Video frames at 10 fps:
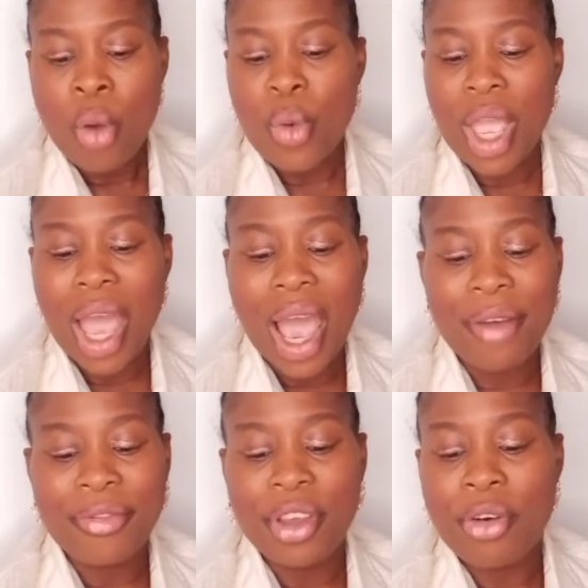We
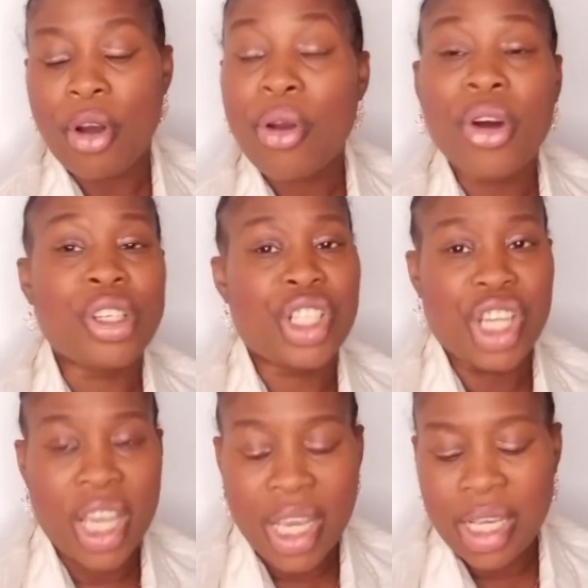have the rocco
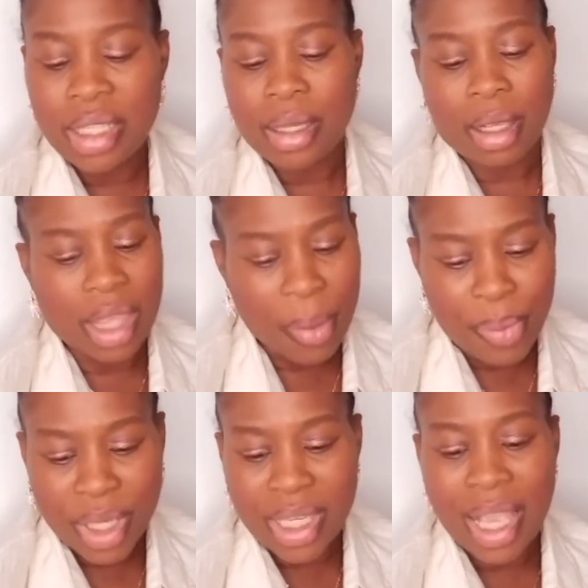cheese,
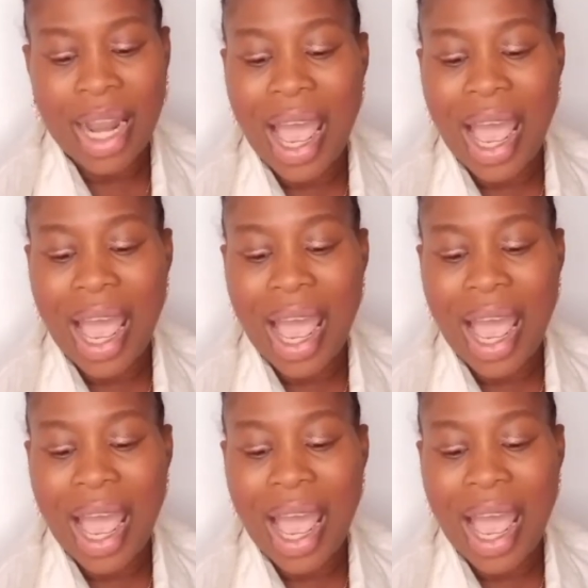10%.